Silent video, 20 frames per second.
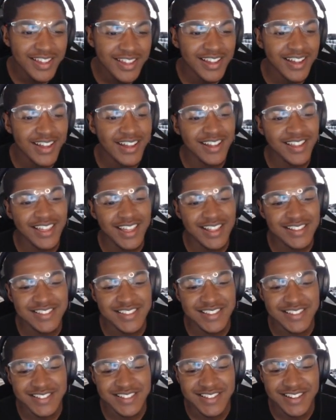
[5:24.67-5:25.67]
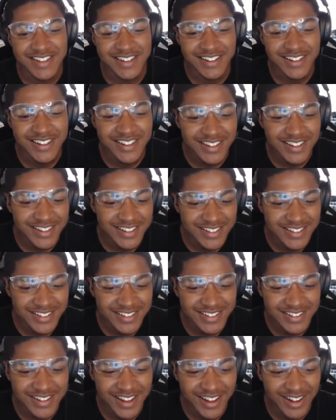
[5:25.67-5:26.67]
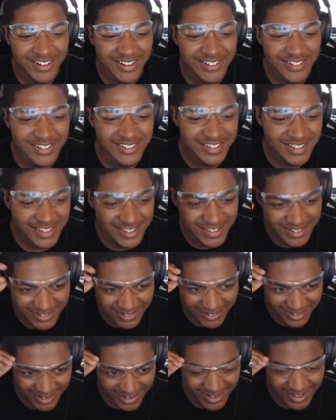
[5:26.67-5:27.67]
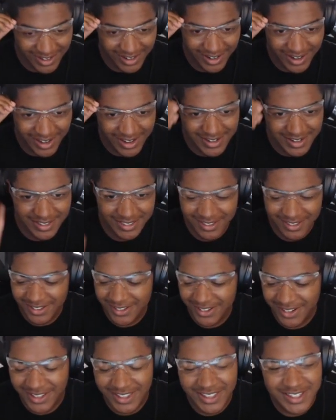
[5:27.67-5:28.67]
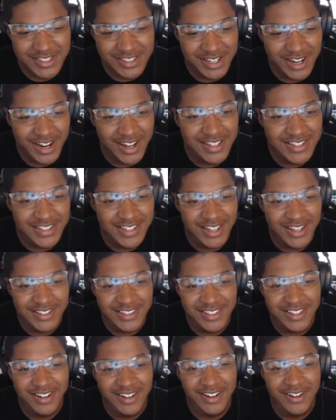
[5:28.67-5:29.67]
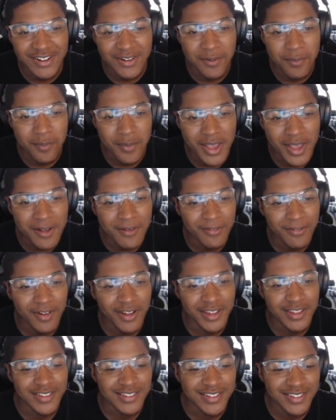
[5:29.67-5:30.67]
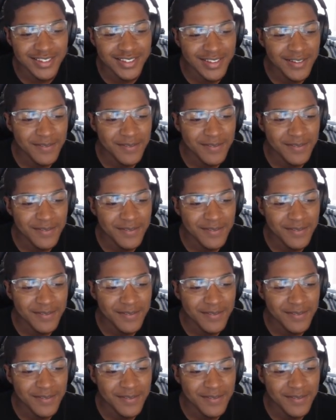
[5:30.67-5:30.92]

Uh, that's it, dear. Not holding you here any longer. Get your ass out there and go make friends.